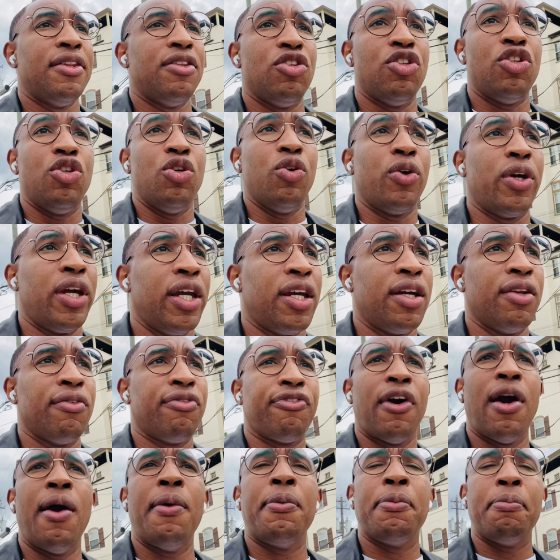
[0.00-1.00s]
You can
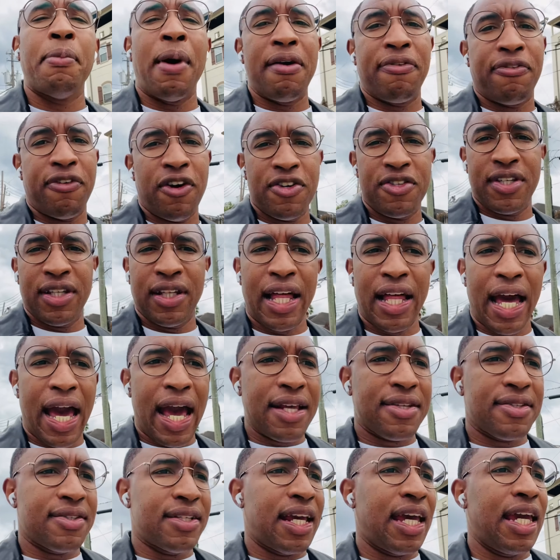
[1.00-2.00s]
confirm my first and
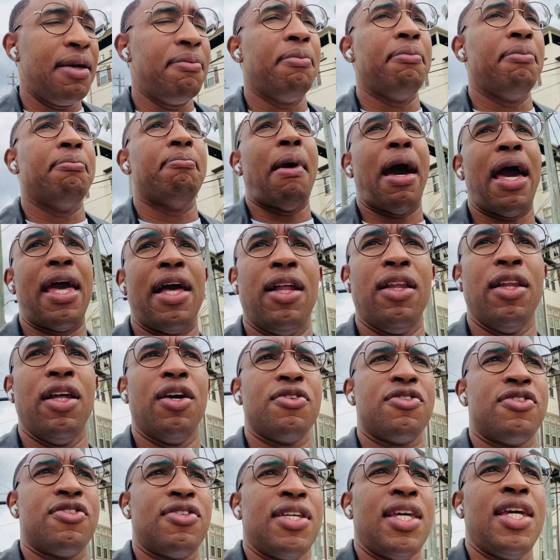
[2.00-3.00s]
last name, my
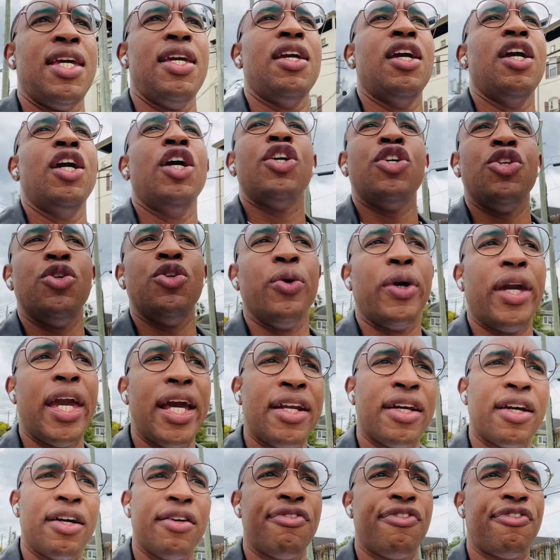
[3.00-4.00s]
LLC. You can
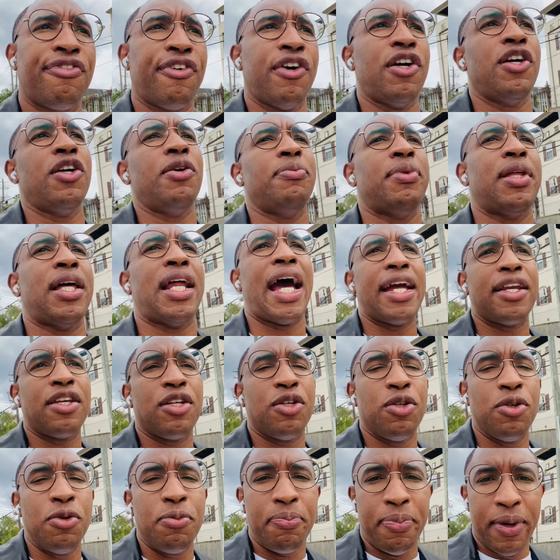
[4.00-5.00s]
confirm that I
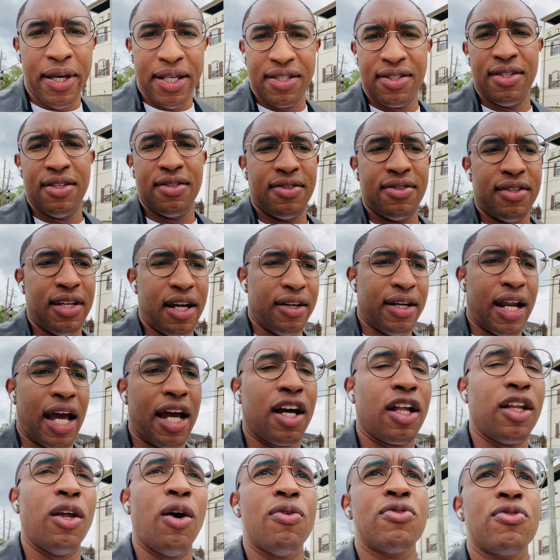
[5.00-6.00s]
do business there and I
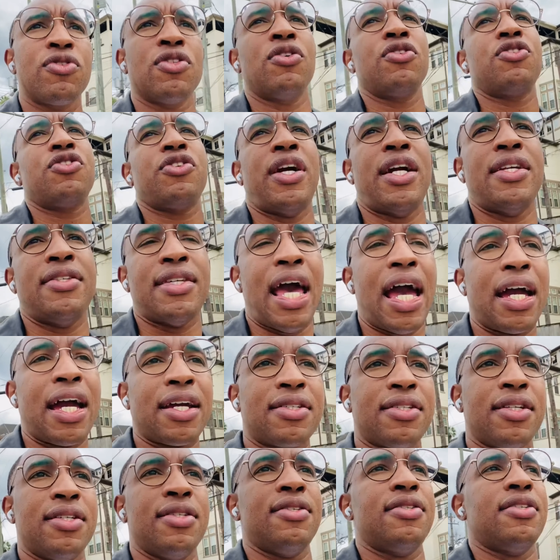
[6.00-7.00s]
close on
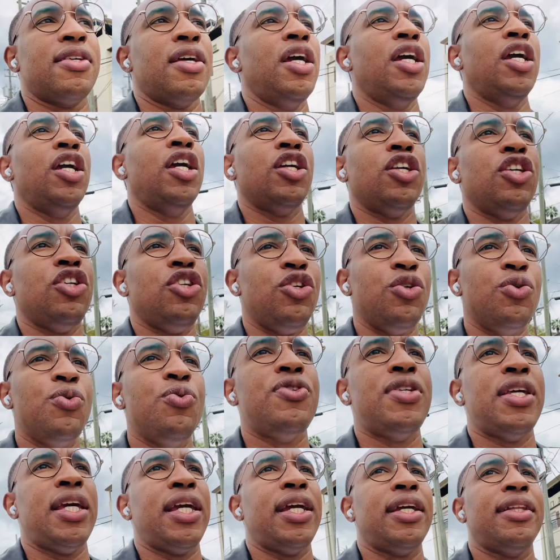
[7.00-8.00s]
transactions
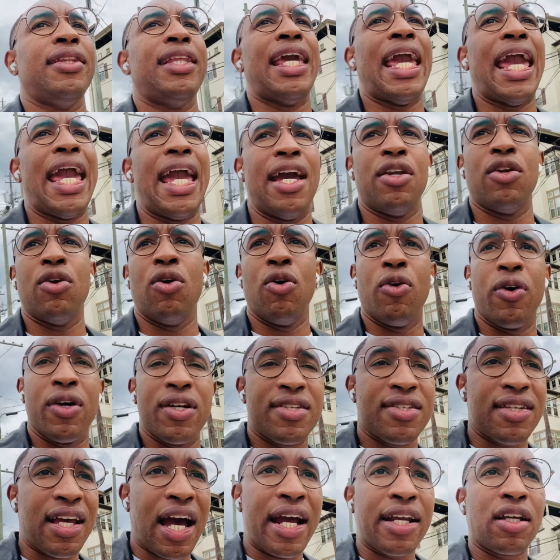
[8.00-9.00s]
using the and or
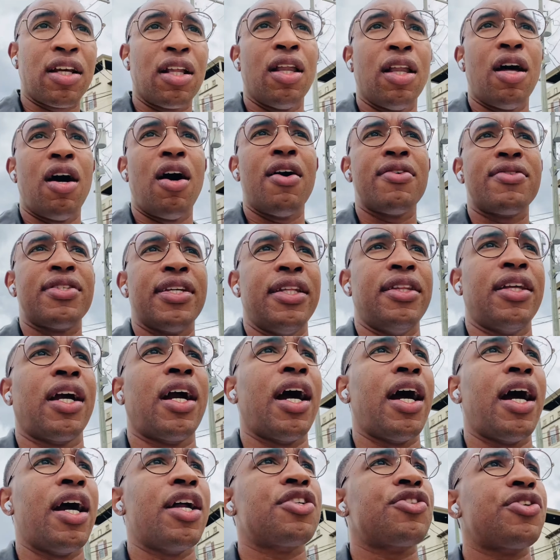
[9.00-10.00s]
assign clause in the
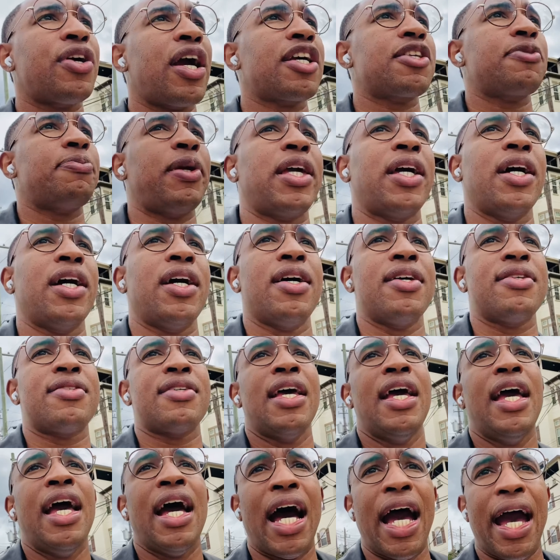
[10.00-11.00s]
contracts because
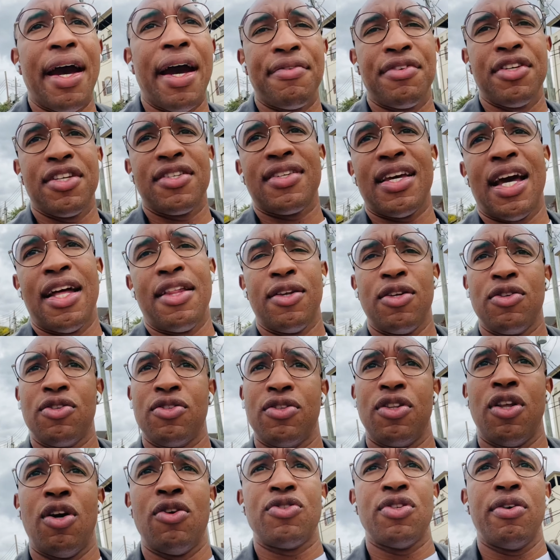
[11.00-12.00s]
I have to assign
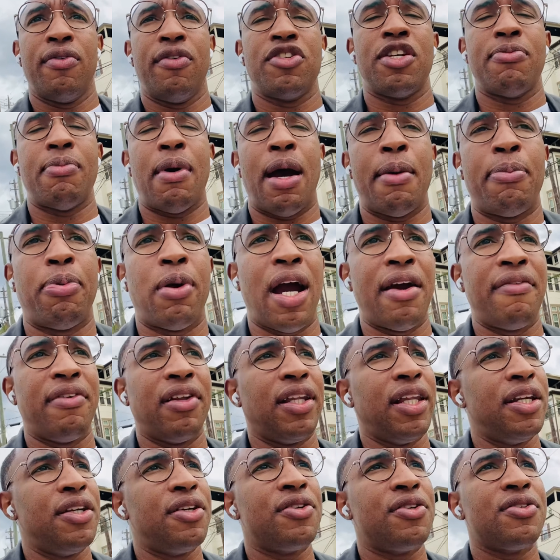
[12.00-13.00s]
those over to my private
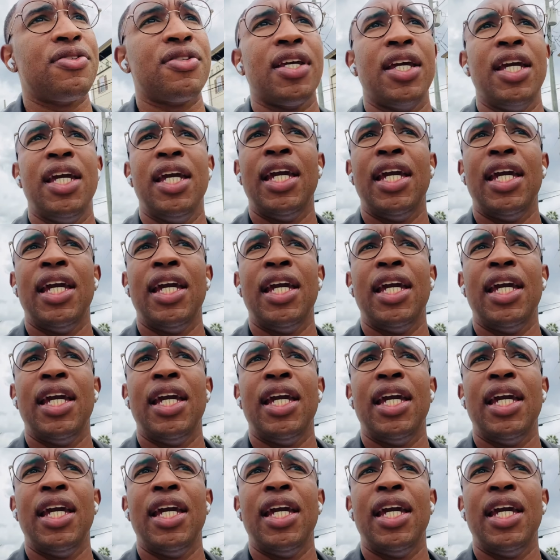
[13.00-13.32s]
lenders.